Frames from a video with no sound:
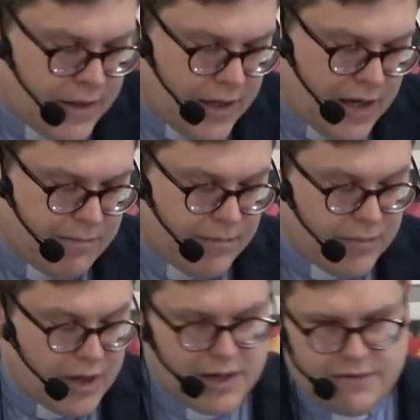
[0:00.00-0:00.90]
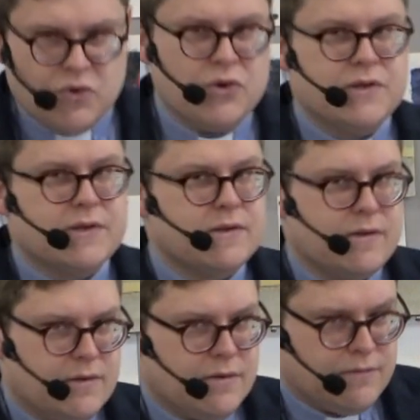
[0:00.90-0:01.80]
and a voice
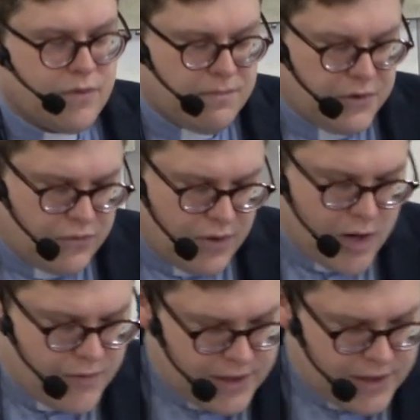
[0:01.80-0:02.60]
from the crowd